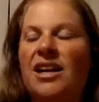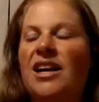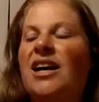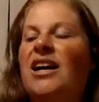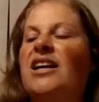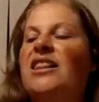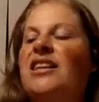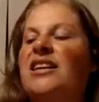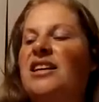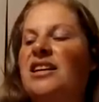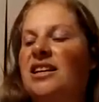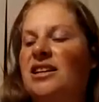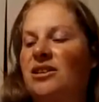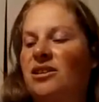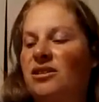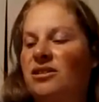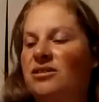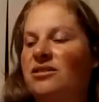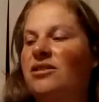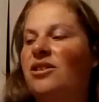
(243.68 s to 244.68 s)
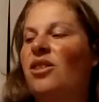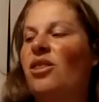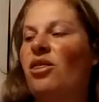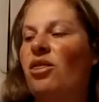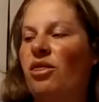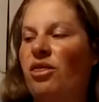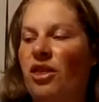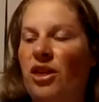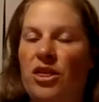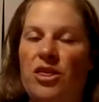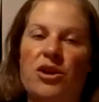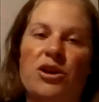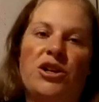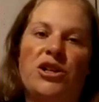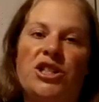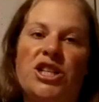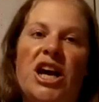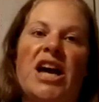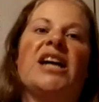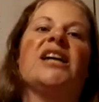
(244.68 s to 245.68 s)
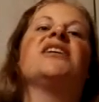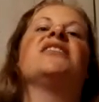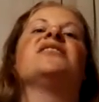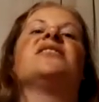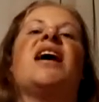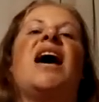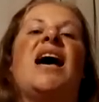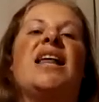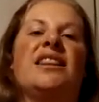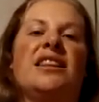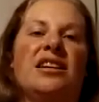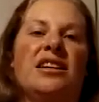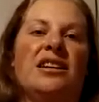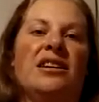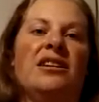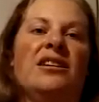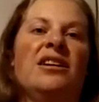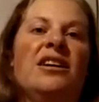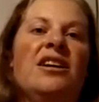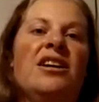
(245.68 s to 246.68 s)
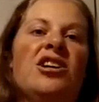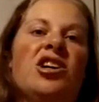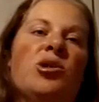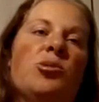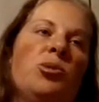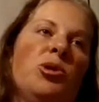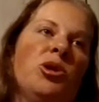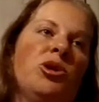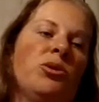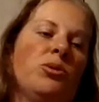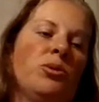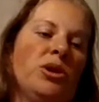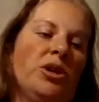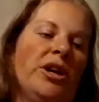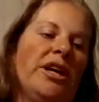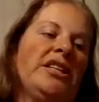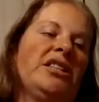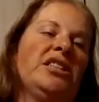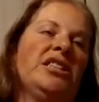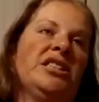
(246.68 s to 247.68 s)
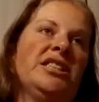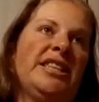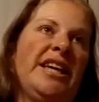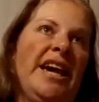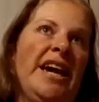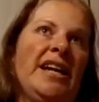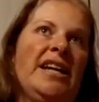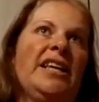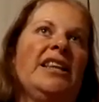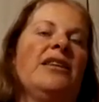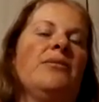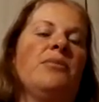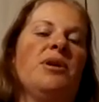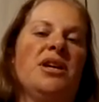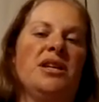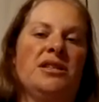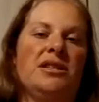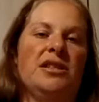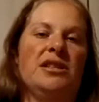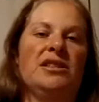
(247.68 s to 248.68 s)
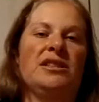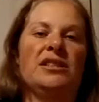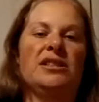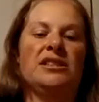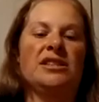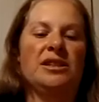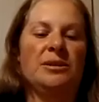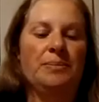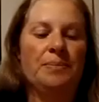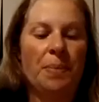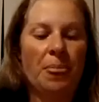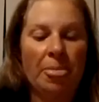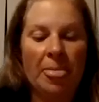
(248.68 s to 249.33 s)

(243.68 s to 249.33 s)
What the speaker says: And then the 3rd check is at the computer when you're actually scanning them into the system.